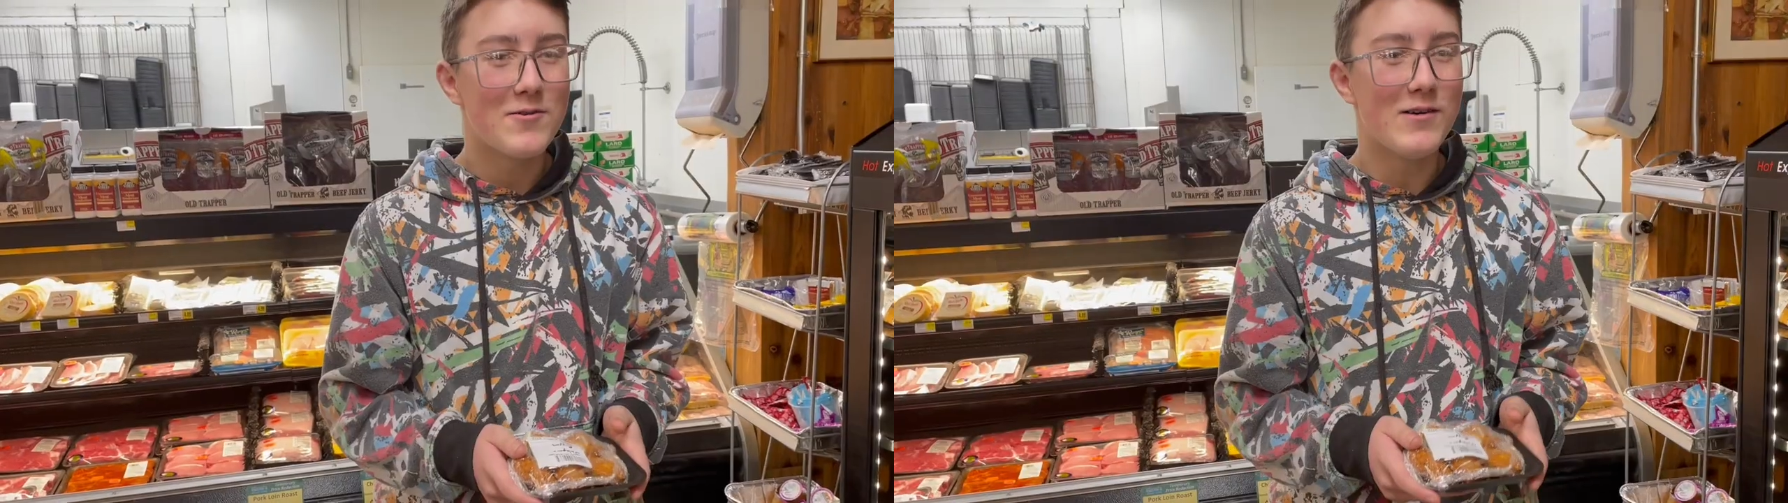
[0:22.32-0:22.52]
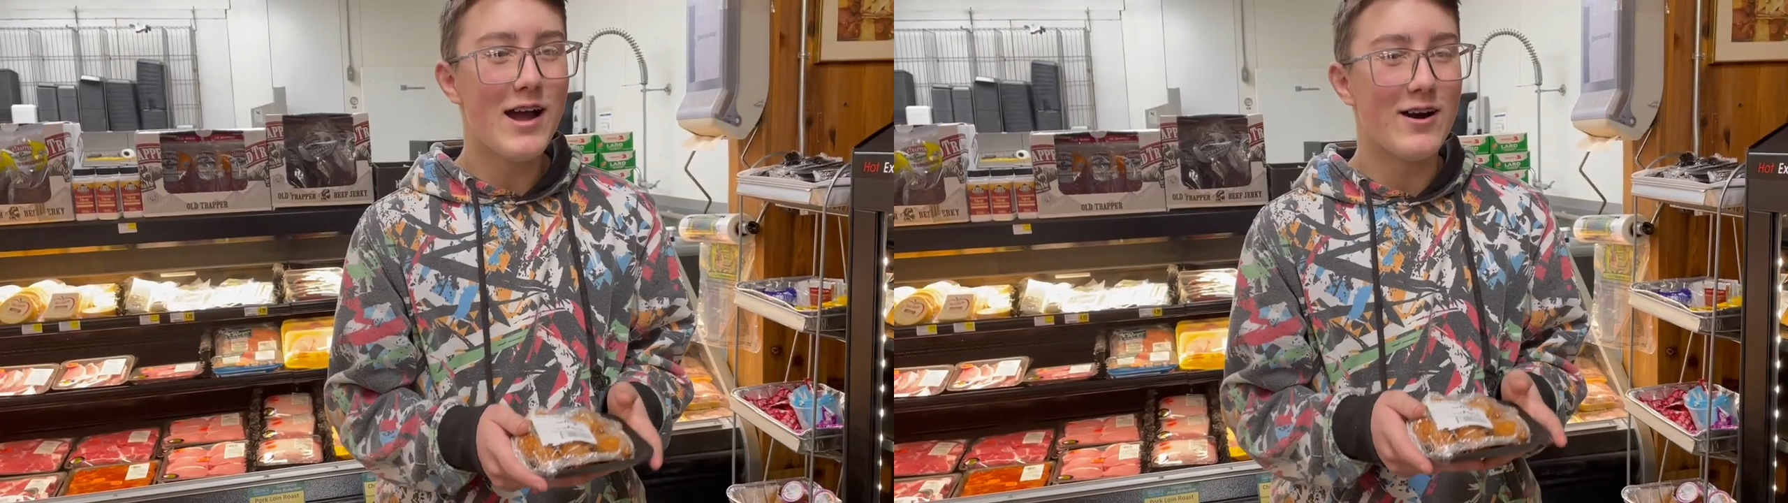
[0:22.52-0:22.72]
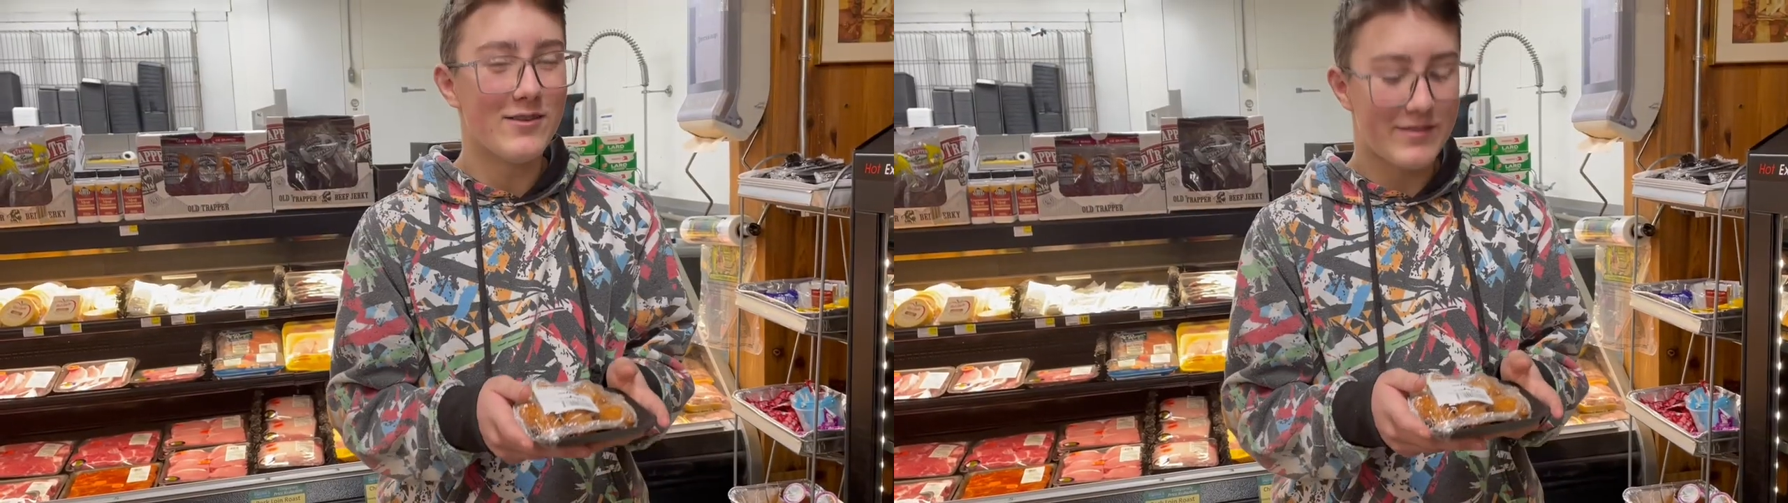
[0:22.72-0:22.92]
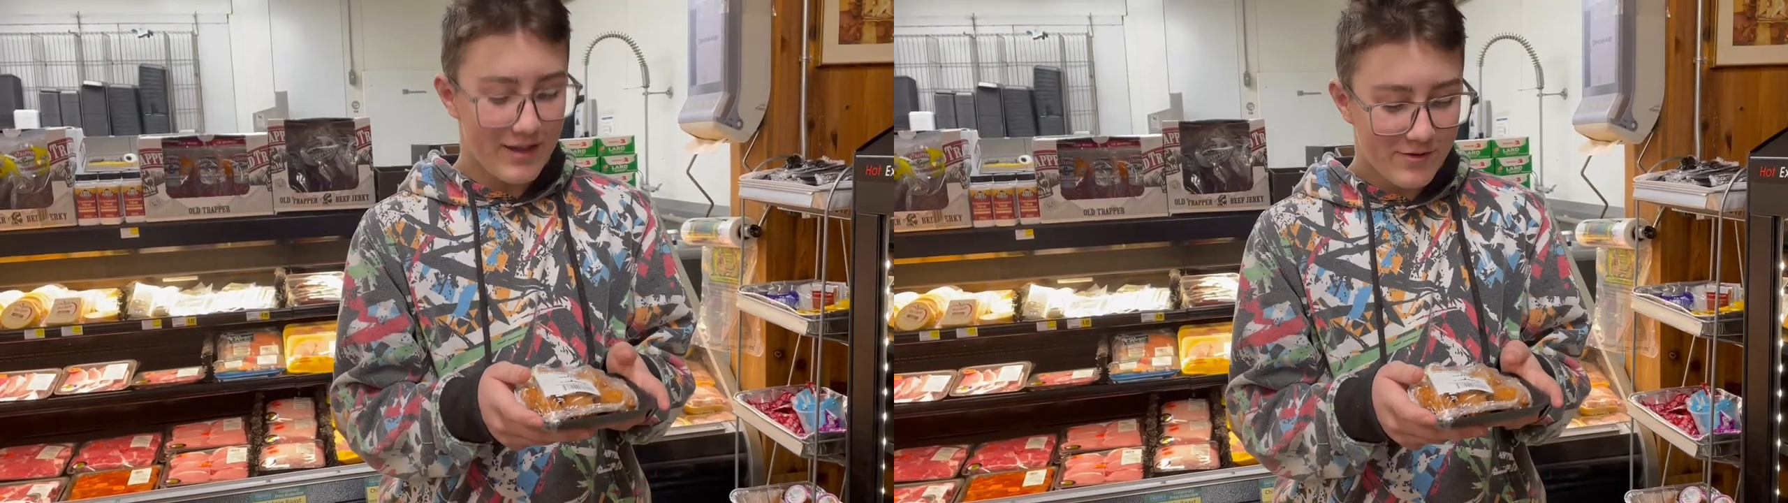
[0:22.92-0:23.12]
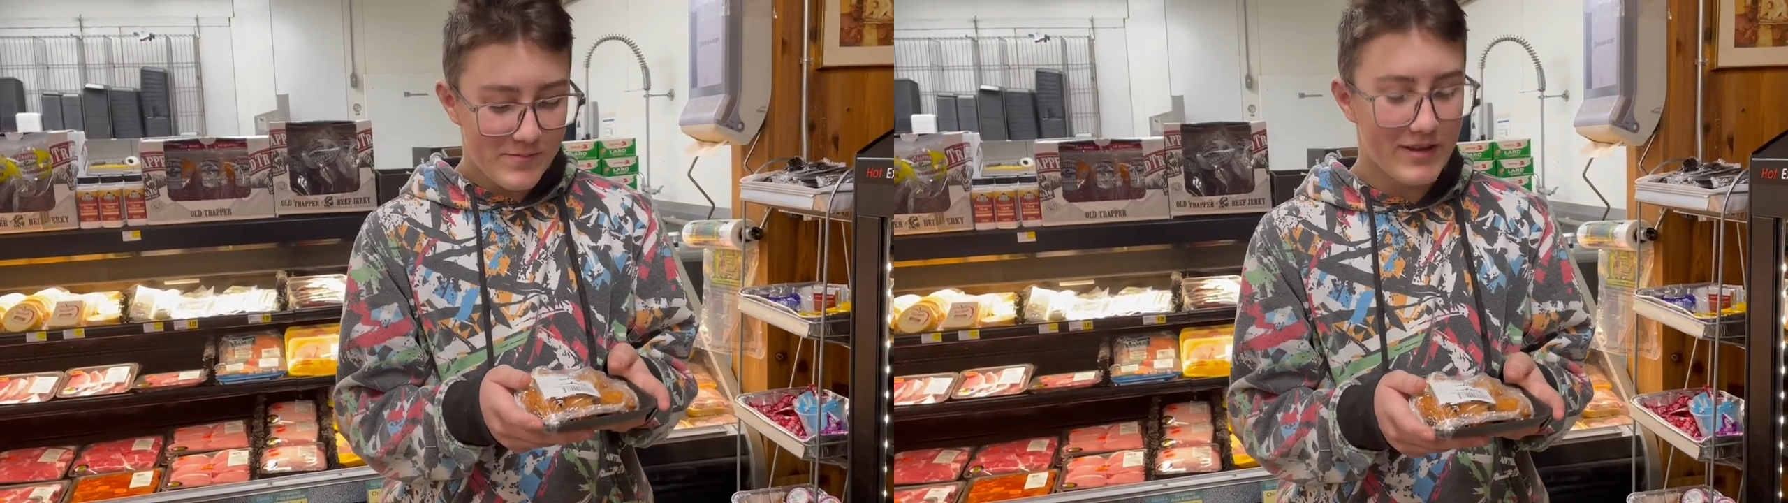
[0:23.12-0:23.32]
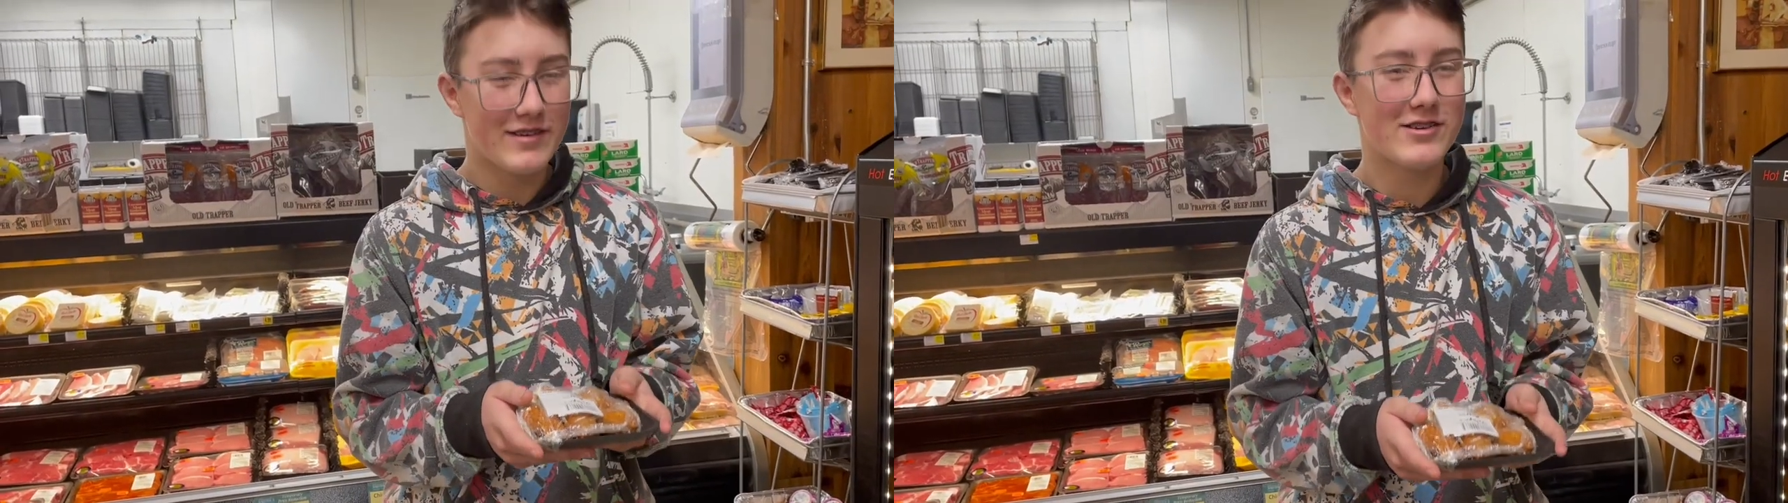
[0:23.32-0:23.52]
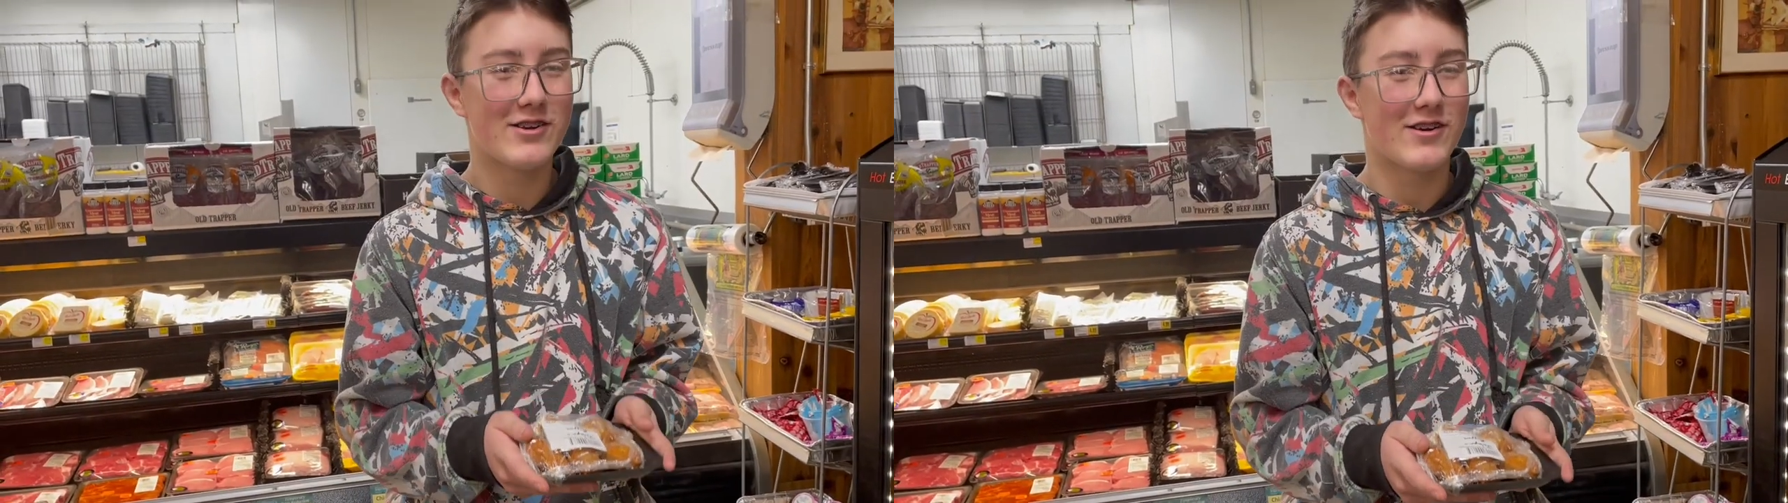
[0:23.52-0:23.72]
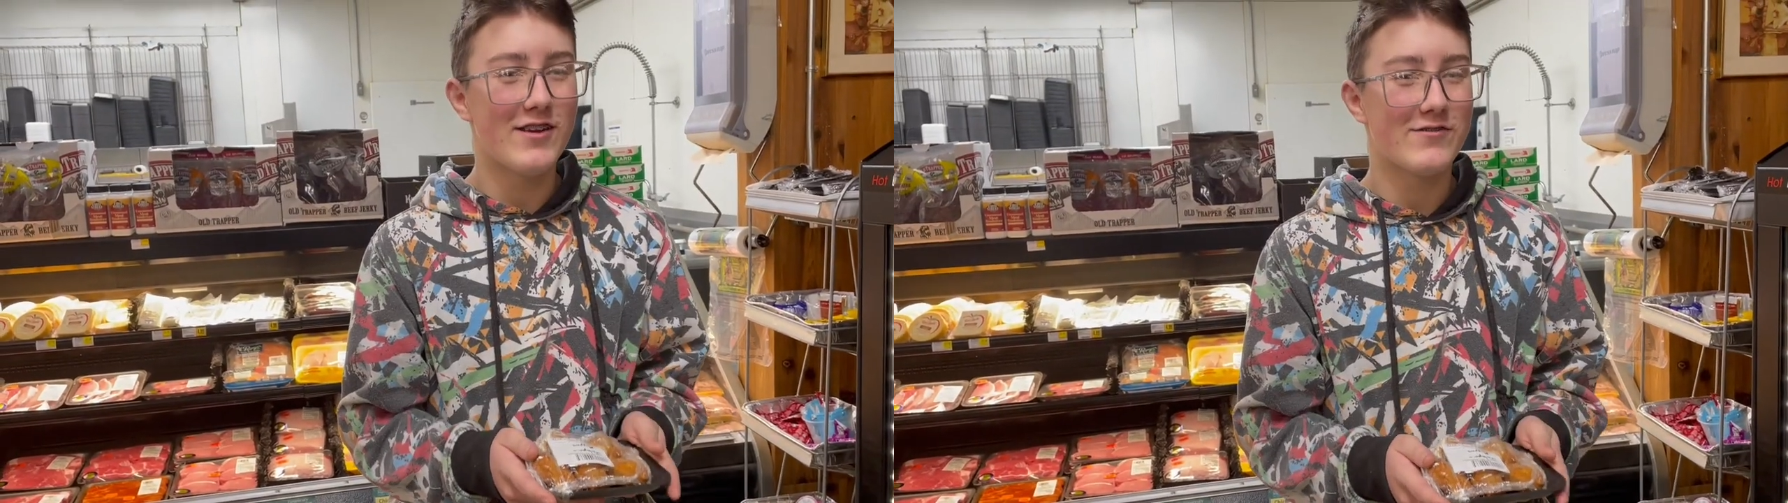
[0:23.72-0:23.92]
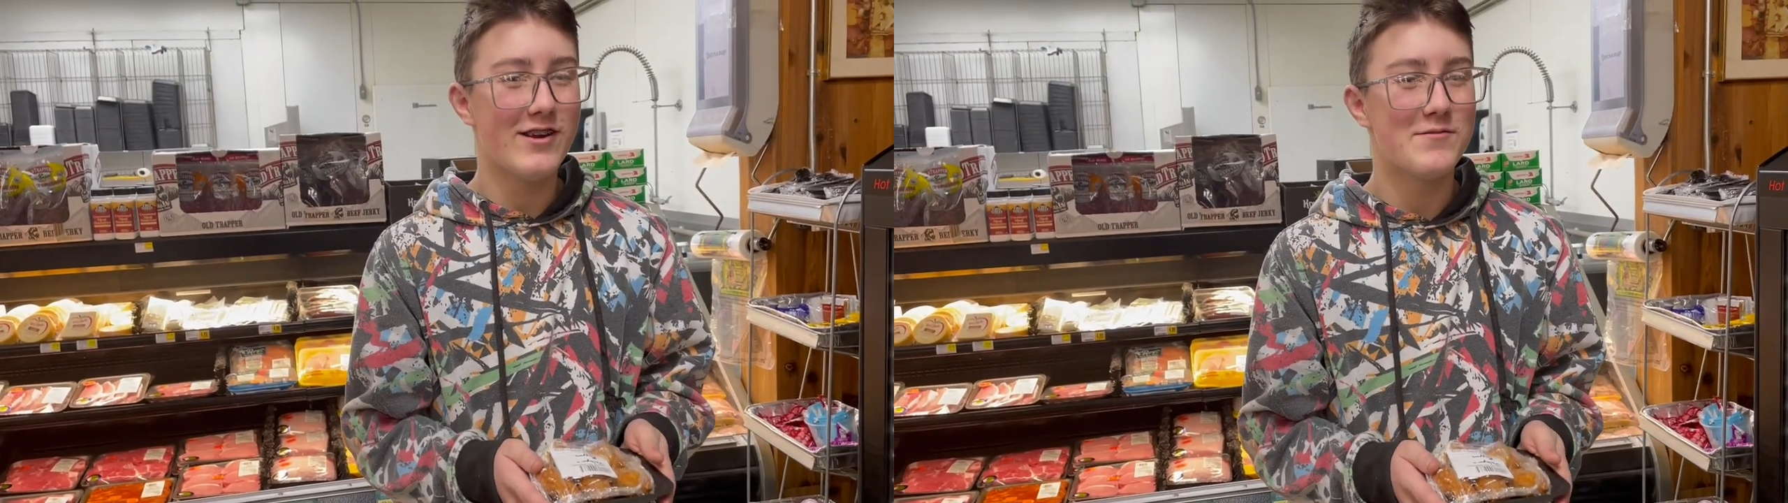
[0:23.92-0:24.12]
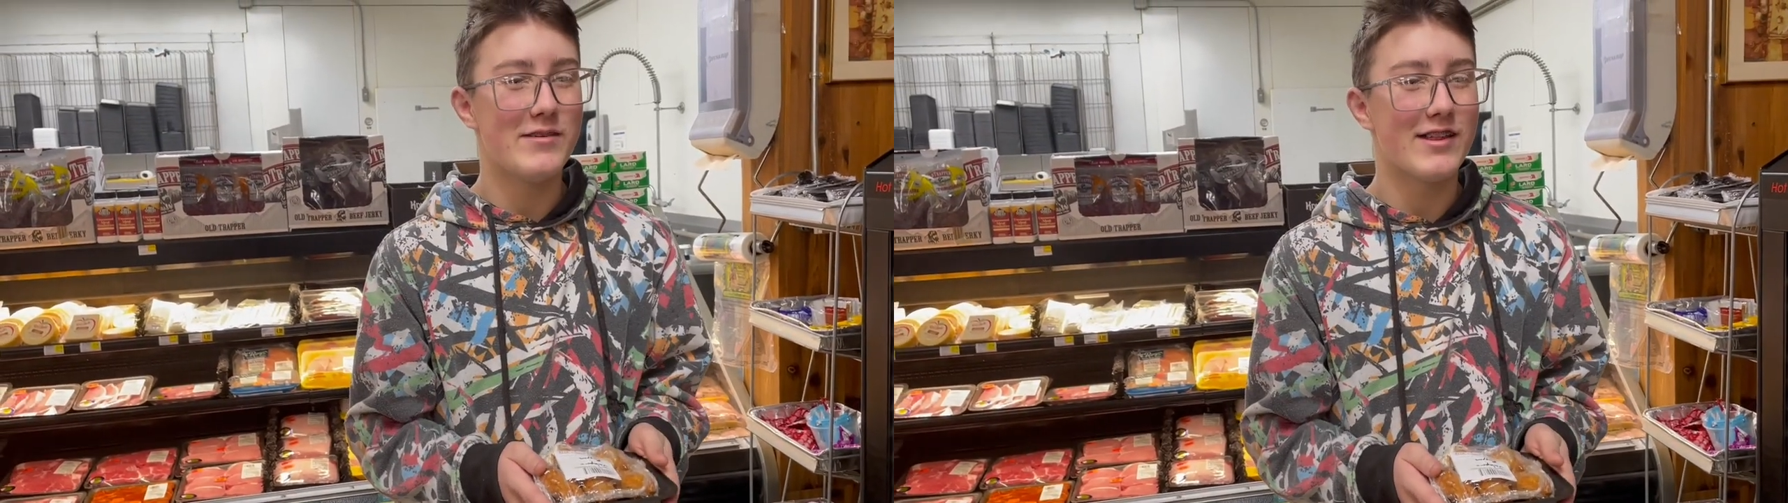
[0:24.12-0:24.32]
Wow, thanks for being such a great friend,
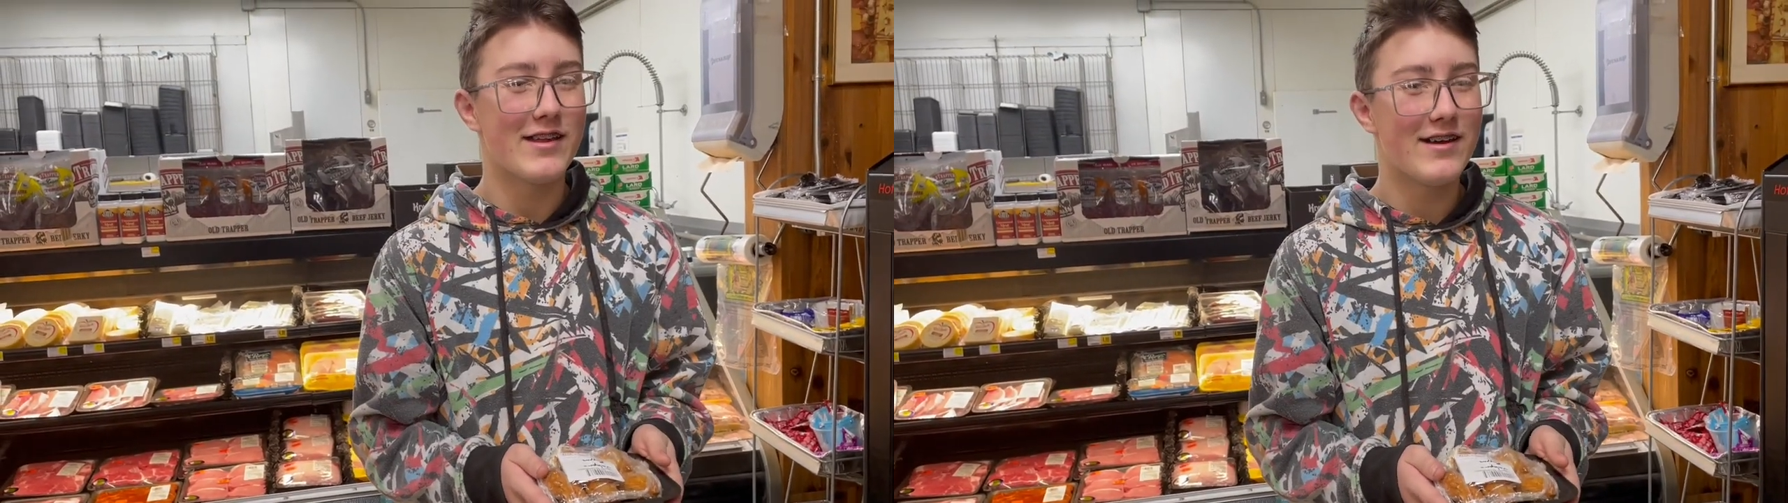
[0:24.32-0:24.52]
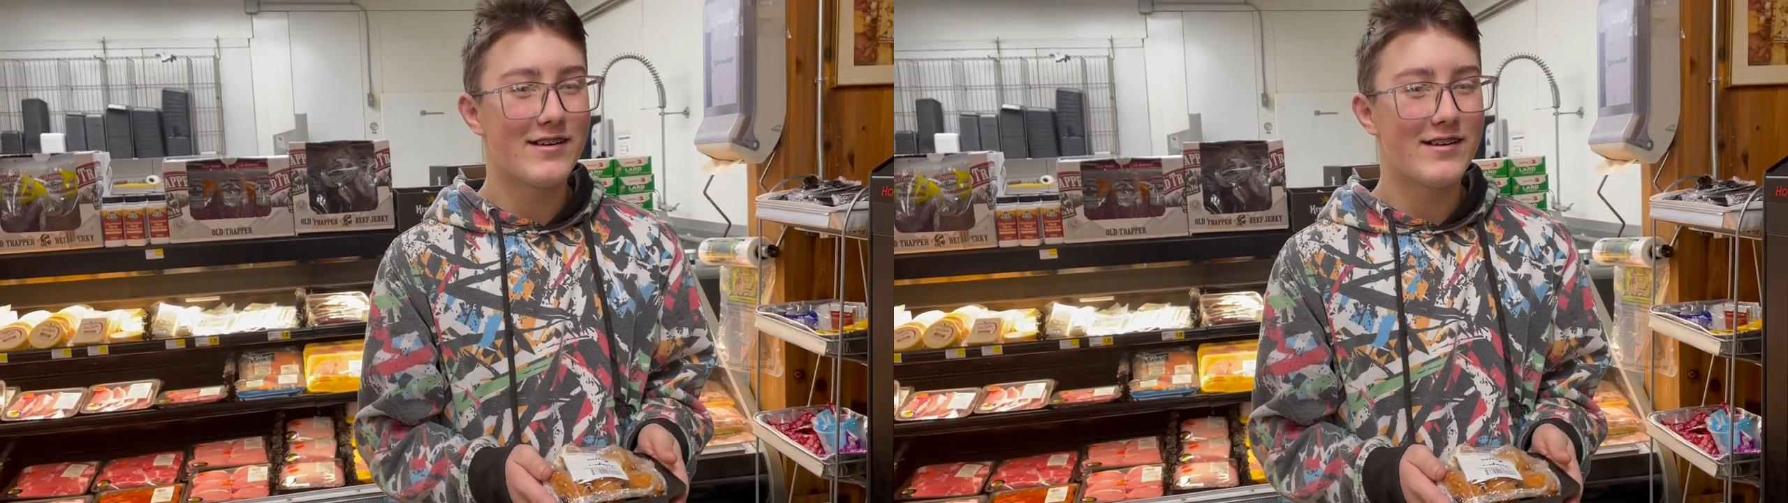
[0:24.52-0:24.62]
Amelia.